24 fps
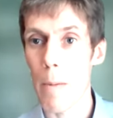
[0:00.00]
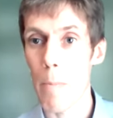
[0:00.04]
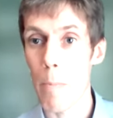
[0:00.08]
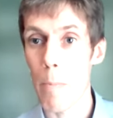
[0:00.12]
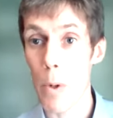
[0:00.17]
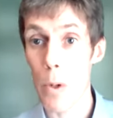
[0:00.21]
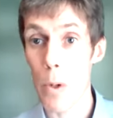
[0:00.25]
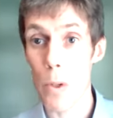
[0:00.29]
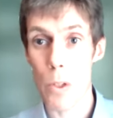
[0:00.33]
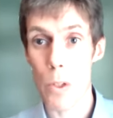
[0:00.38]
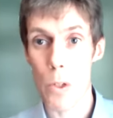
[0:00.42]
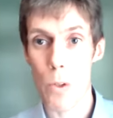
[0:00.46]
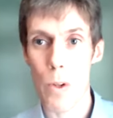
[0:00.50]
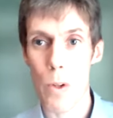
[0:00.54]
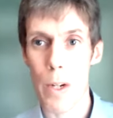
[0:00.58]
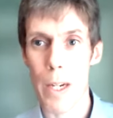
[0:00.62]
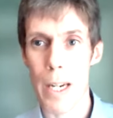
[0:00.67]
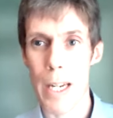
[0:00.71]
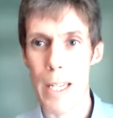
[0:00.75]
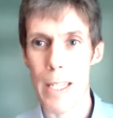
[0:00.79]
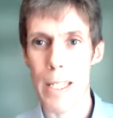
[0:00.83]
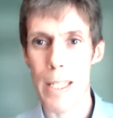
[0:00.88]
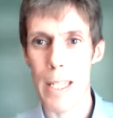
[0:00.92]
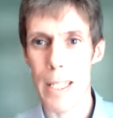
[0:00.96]
both during
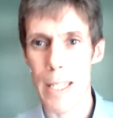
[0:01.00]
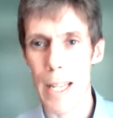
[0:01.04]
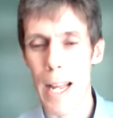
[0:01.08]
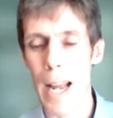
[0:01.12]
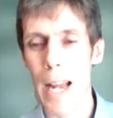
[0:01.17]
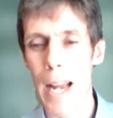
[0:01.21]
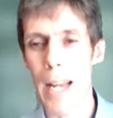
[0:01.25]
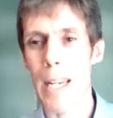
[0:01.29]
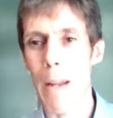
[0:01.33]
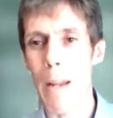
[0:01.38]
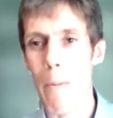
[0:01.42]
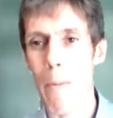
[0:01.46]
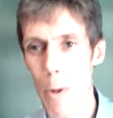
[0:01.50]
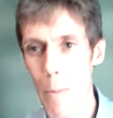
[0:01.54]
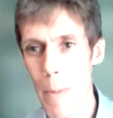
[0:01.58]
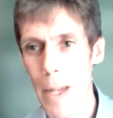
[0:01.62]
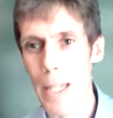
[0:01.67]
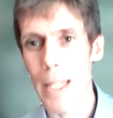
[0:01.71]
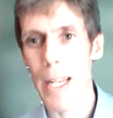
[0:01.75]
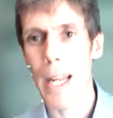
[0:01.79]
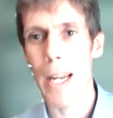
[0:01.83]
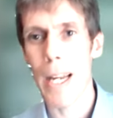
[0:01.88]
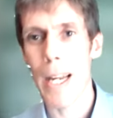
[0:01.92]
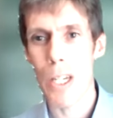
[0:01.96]
its design,
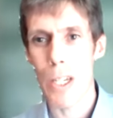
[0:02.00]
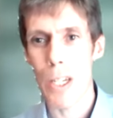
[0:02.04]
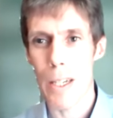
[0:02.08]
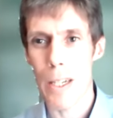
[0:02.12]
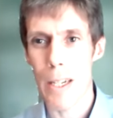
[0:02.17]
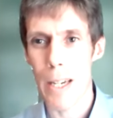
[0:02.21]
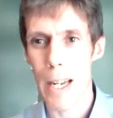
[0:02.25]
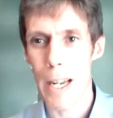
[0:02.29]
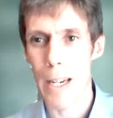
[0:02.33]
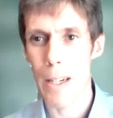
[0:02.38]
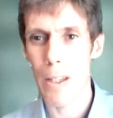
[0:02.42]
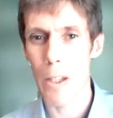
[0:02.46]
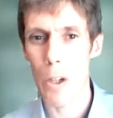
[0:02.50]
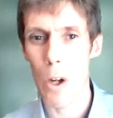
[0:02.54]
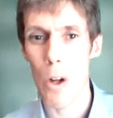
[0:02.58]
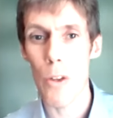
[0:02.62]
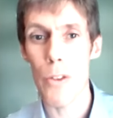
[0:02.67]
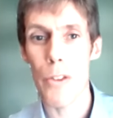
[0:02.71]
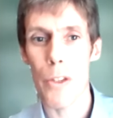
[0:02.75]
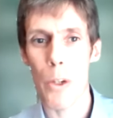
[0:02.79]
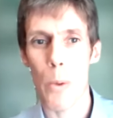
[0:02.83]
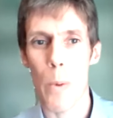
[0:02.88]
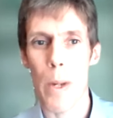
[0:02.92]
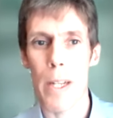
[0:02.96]
implementation, and the
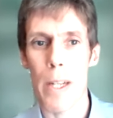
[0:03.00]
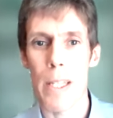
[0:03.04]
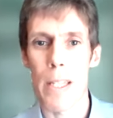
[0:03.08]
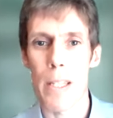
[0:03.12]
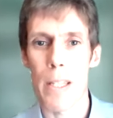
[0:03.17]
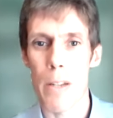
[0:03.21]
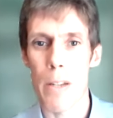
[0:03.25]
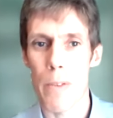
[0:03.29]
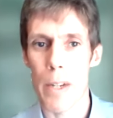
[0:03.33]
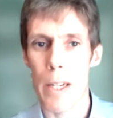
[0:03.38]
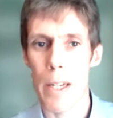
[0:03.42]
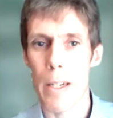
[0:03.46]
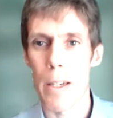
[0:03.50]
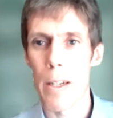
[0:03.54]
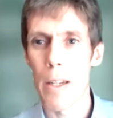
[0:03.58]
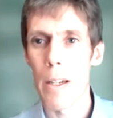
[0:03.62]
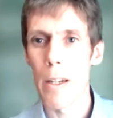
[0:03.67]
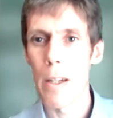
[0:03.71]
consequences of it.